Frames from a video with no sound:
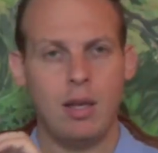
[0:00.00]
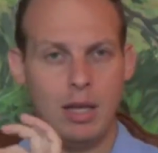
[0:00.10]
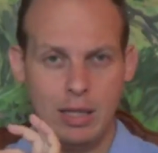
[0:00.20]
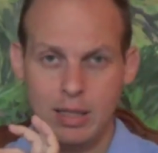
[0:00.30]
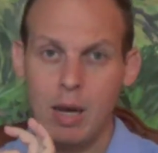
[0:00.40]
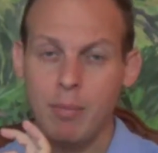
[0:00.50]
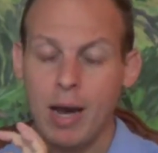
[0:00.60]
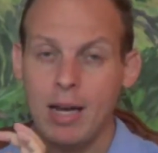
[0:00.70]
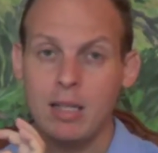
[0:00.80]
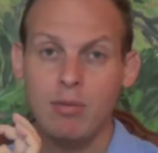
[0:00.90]
in some
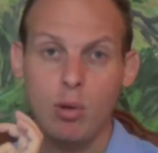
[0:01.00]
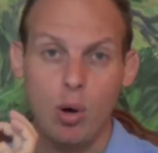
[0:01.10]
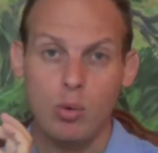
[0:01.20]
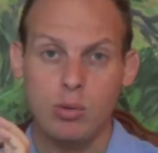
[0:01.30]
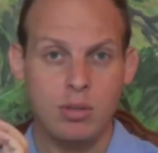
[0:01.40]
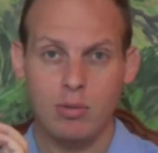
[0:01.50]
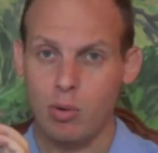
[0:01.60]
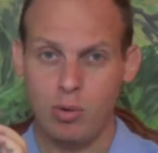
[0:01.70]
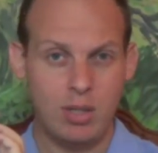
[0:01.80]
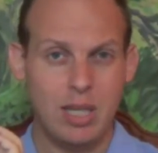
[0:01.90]
kind of loans,
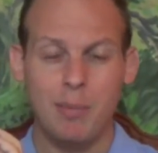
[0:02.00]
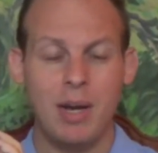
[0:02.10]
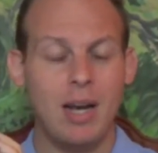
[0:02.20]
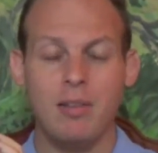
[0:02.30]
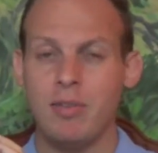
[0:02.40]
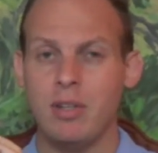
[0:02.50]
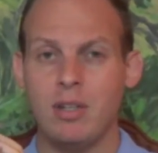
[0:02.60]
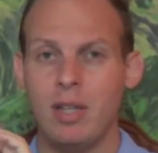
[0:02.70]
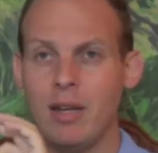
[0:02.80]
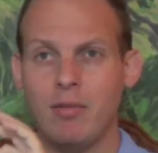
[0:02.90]
only some kind,
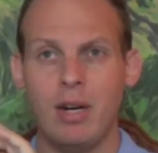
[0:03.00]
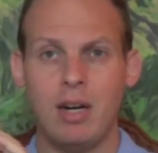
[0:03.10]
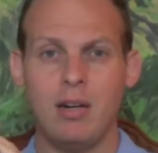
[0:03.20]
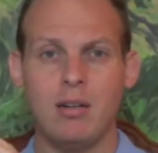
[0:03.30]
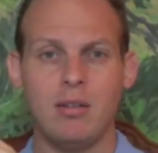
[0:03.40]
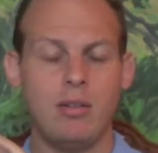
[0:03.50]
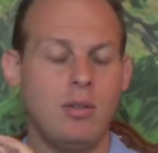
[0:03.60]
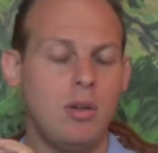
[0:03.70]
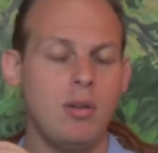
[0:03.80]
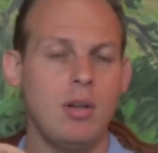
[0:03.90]
very like rare, you
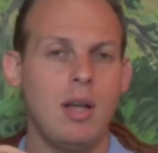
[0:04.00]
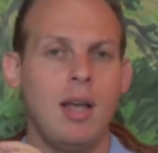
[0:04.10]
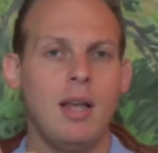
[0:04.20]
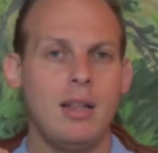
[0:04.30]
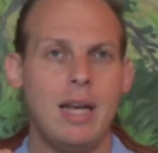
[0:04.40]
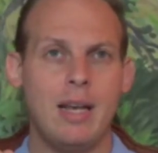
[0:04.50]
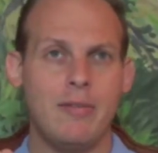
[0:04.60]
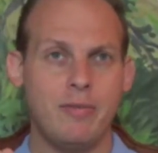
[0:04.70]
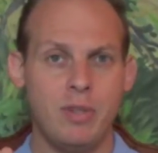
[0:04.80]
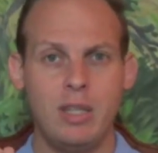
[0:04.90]
know, like
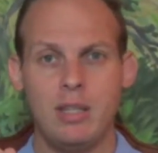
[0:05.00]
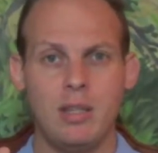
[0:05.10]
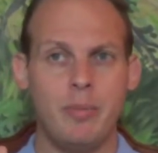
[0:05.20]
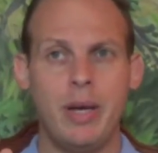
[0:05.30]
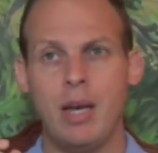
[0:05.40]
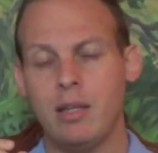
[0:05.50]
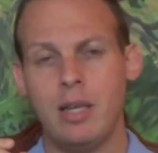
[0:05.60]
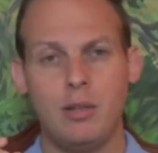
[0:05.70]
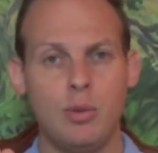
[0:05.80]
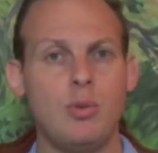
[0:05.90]
if really a bank
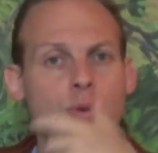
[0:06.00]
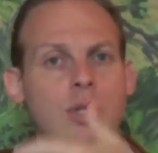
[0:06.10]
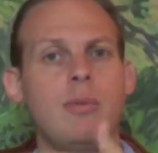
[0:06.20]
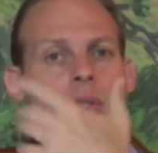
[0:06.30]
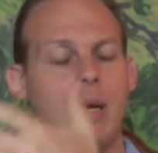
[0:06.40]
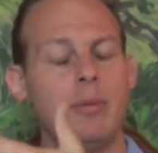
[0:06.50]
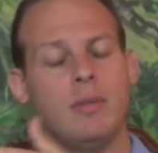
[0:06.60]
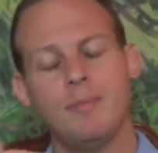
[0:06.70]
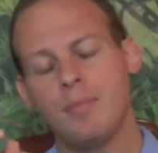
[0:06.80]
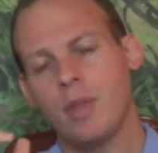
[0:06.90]
takes you through some steps.